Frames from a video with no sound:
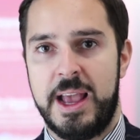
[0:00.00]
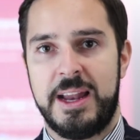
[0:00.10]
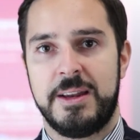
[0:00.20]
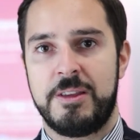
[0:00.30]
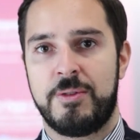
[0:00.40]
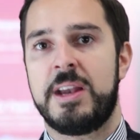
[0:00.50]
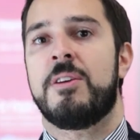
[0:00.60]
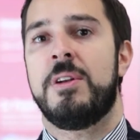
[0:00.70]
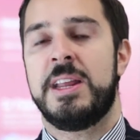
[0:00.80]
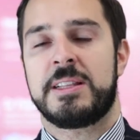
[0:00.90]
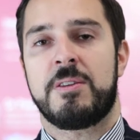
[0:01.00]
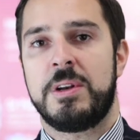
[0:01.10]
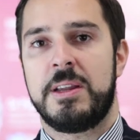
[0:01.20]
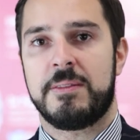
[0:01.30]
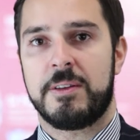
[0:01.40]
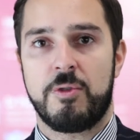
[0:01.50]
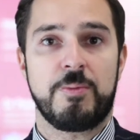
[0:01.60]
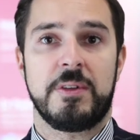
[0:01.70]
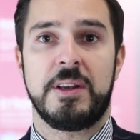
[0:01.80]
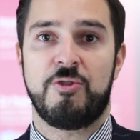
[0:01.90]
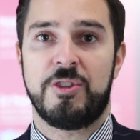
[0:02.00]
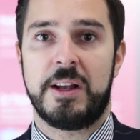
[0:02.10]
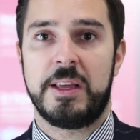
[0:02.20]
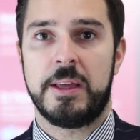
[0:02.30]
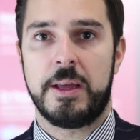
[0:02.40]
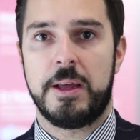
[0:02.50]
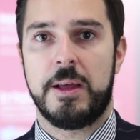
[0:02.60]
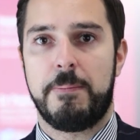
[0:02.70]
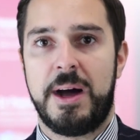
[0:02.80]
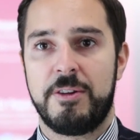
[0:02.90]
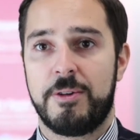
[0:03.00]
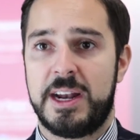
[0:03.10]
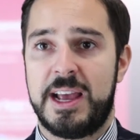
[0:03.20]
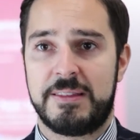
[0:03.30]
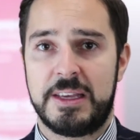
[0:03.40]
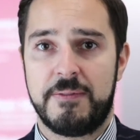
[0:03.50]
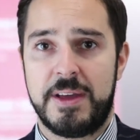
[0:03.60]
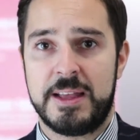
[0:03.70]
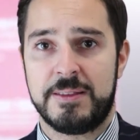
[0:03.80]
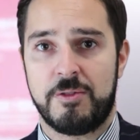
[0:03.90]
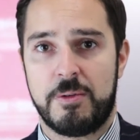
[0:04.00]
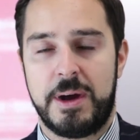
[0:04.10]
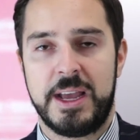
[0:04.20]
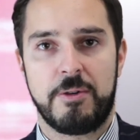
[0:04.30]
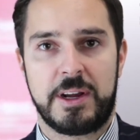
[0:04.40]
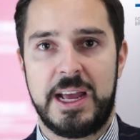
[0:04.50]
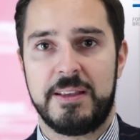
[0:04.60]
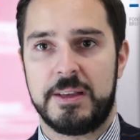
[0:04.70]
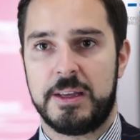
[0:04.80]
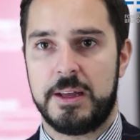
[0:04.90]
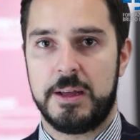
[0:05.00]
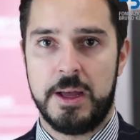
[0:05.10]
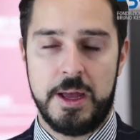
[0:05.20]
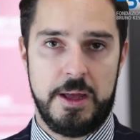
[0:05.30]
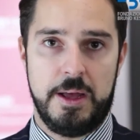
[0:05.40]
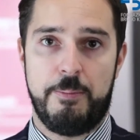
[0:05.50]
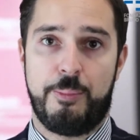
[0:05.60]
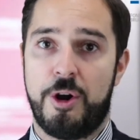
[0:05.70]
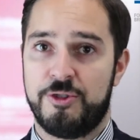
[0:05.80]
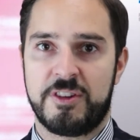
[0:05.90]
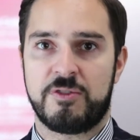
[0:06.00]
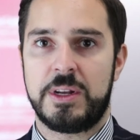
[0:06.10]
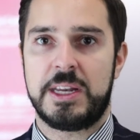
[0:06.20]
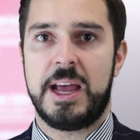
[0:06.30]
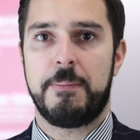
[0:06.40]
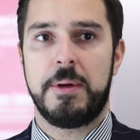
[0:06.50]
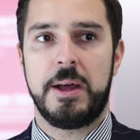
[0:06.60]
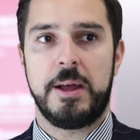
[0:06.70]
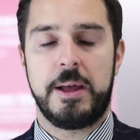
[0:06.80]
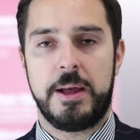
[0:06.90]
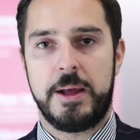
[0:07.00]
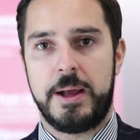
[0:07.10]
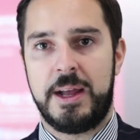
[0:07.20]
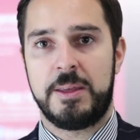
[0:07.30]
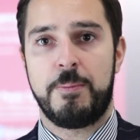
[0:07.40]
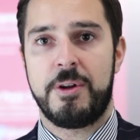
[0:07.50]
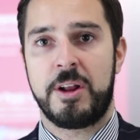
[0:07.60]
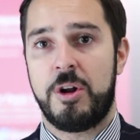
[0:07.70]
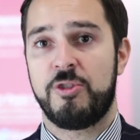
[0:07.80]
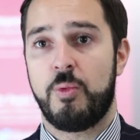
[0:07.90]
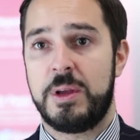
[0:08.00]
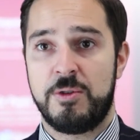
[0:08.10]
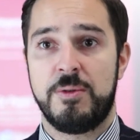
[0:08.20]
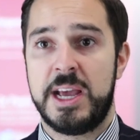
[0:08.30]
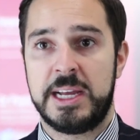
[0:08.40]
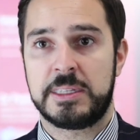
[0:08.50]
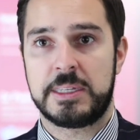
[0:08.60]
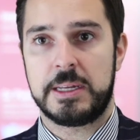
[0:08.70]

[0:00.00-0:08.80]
and you can connect with these groups digitally uh, by organizing events or by organizing uh, uh, projects with them. at Imperial College, we do that.